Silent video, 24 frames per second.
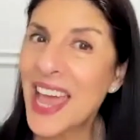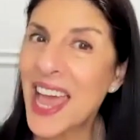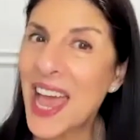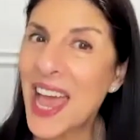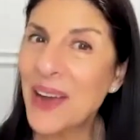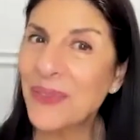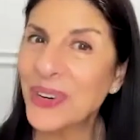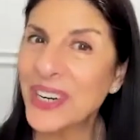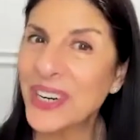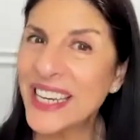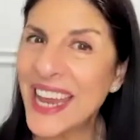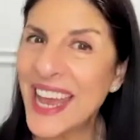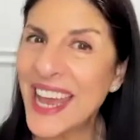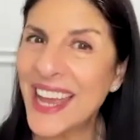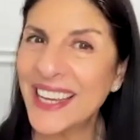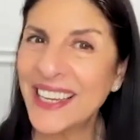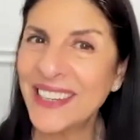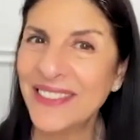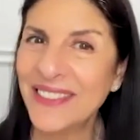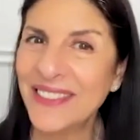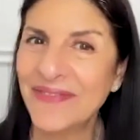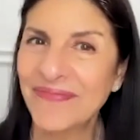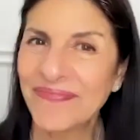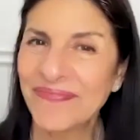every day.
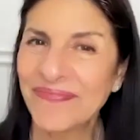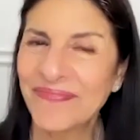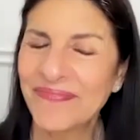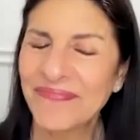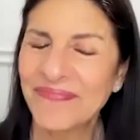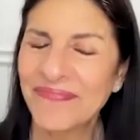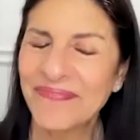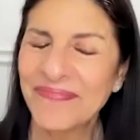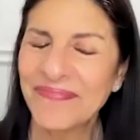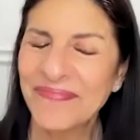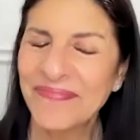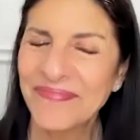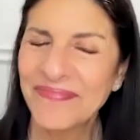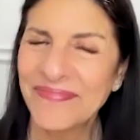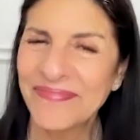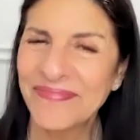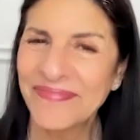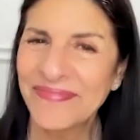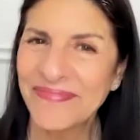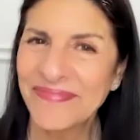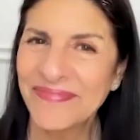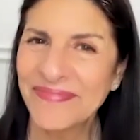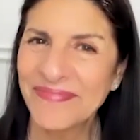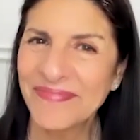
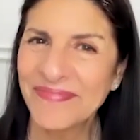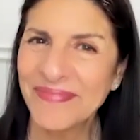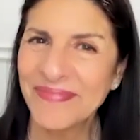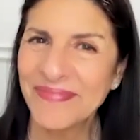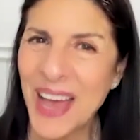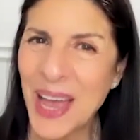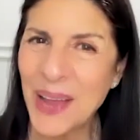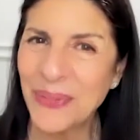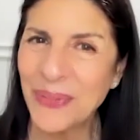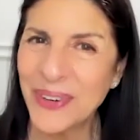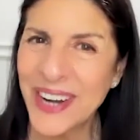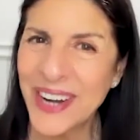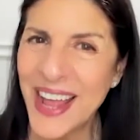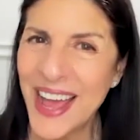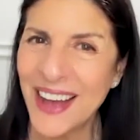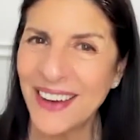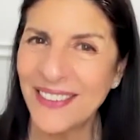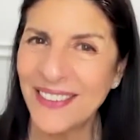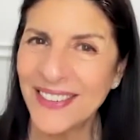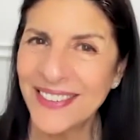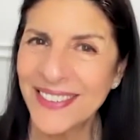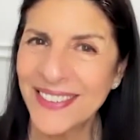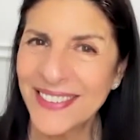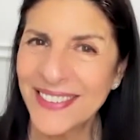Bye for now.